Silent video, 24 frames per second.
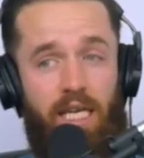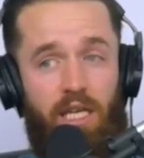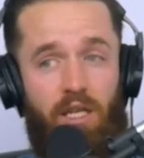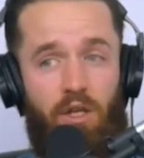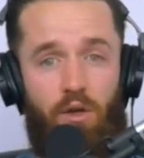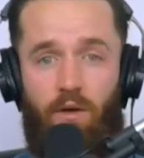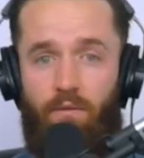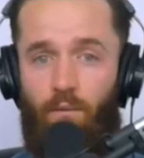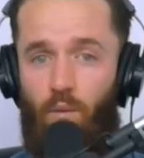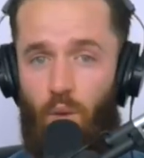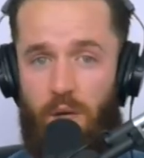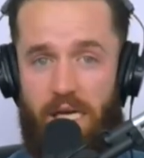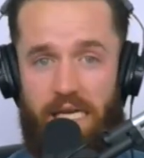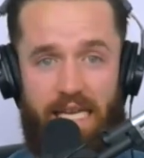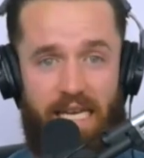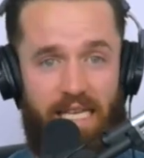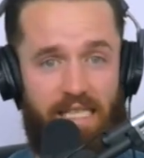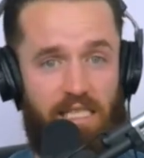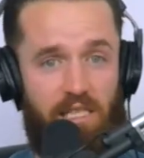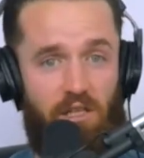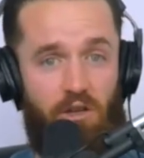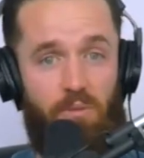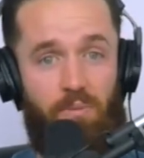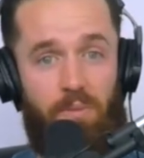you have
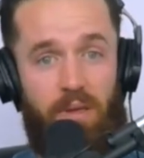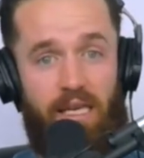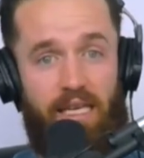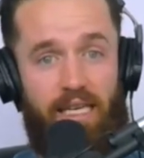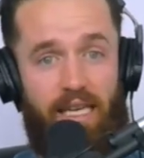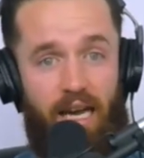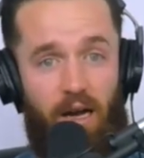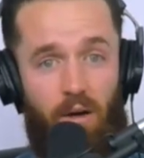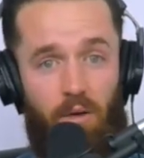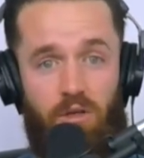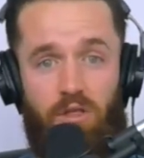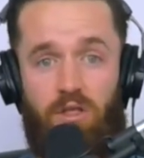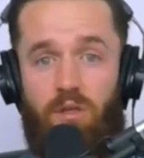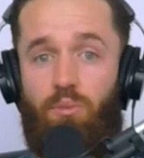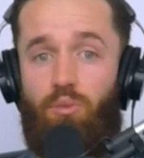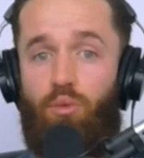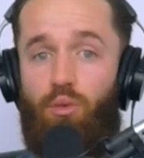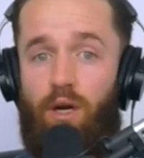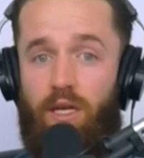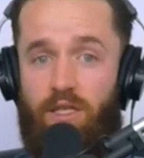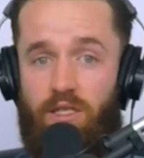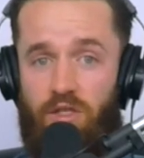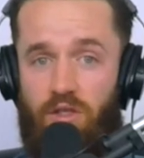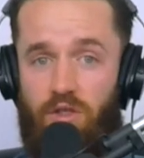weekends that are peak hours, the
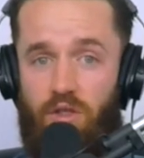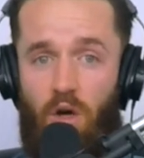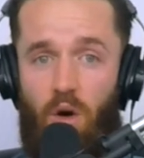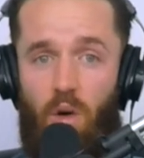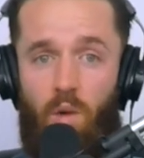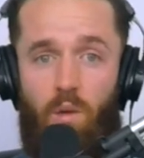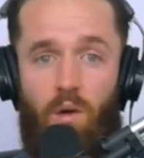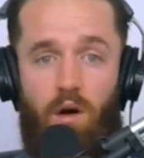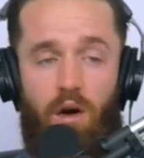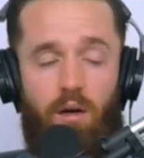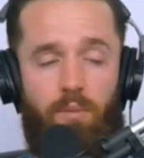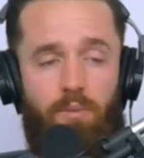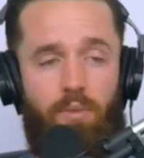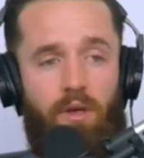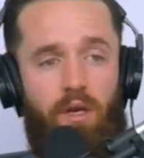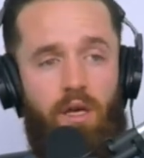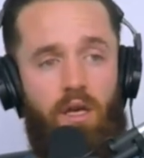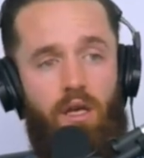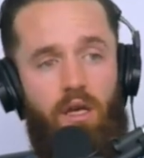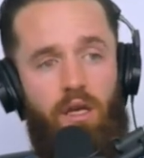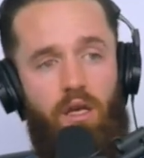prices go up,